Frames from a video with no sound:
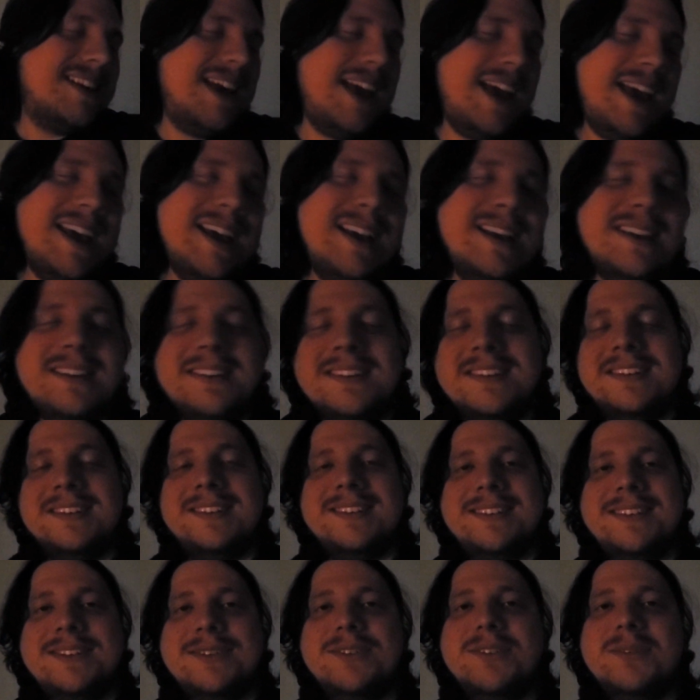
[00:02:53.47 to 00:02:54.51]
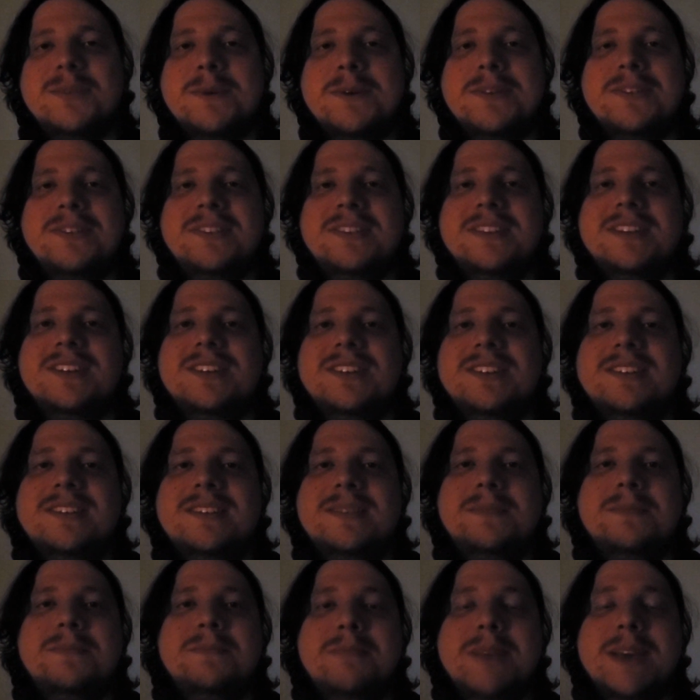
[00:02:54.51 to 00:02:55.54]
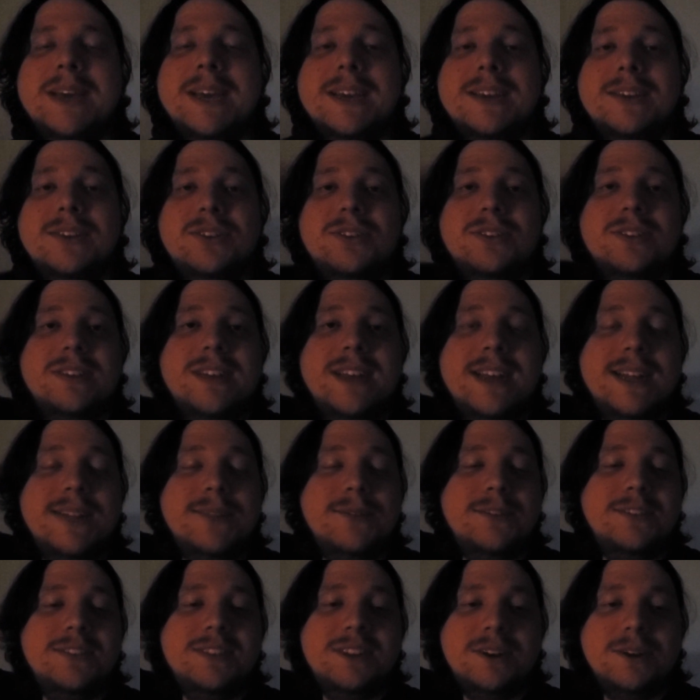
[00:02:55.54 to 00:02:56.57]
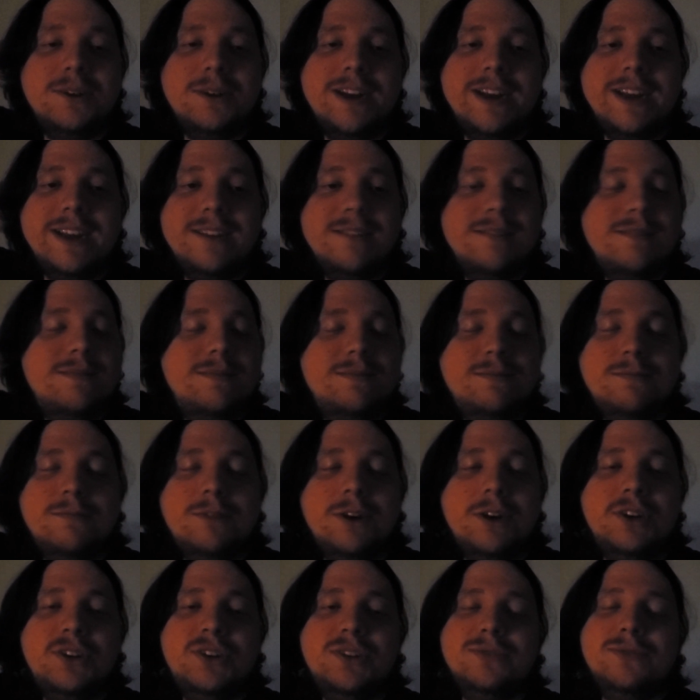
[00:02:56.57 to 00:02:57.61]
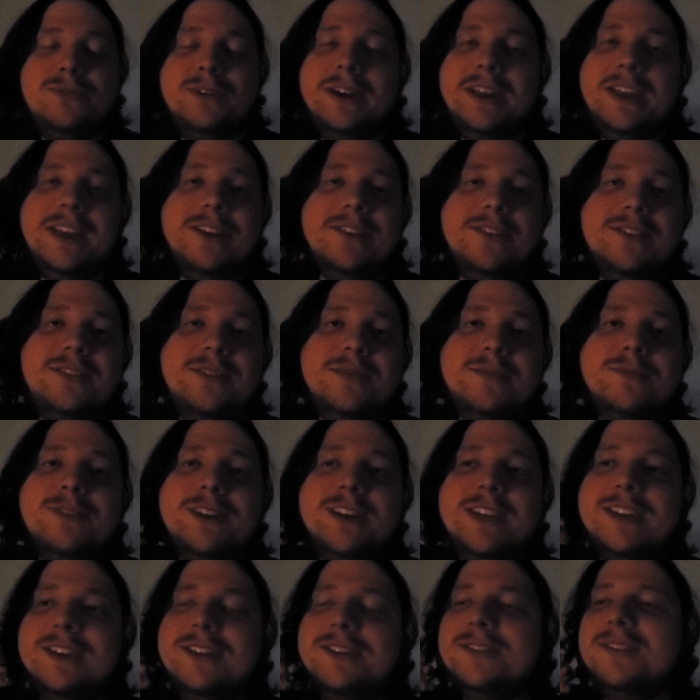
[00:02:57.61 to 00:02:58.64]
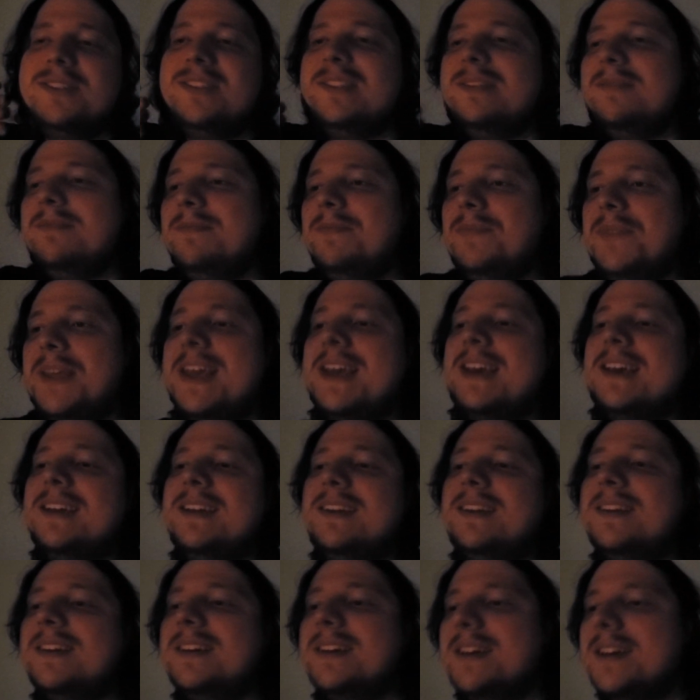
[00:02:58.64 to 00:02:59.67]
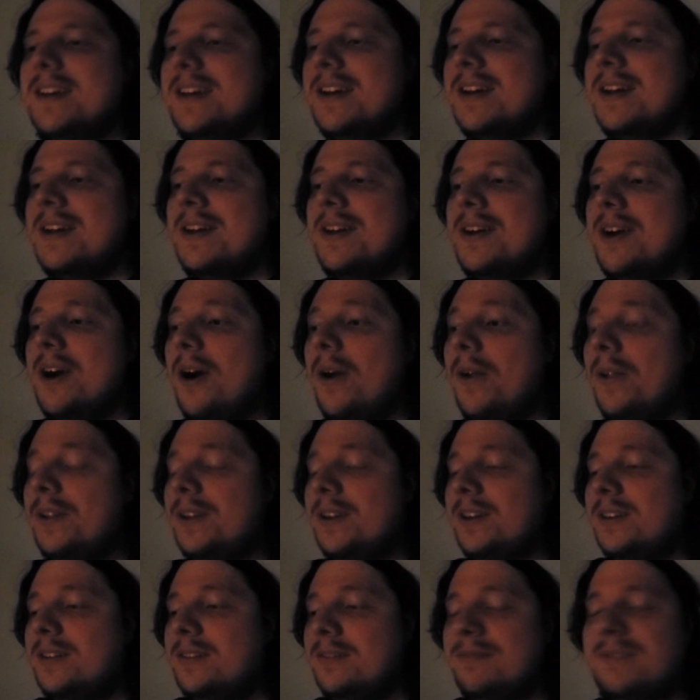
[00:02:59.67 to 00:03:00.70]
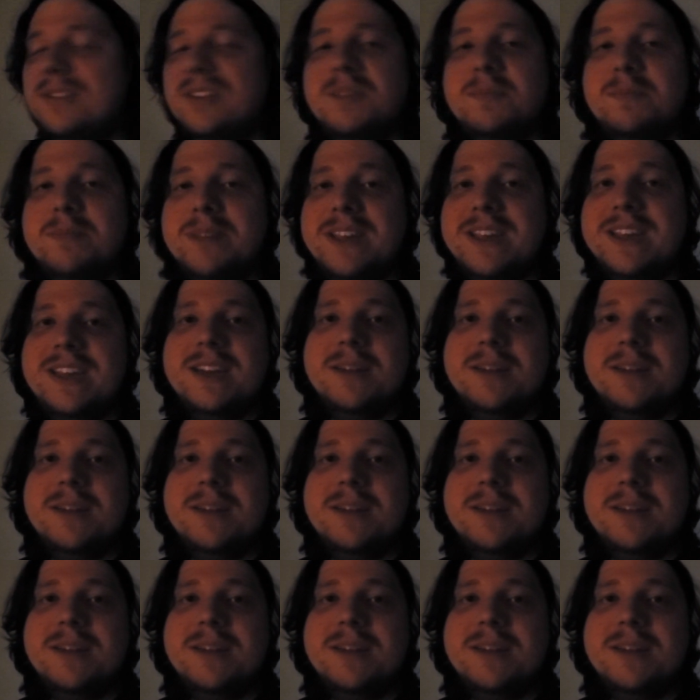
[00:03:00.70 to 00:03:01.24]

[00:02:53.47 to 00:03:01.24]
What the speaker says: And it was mostly just making sure Kayla was alright, watching funny YouTube videos, and all in all, just being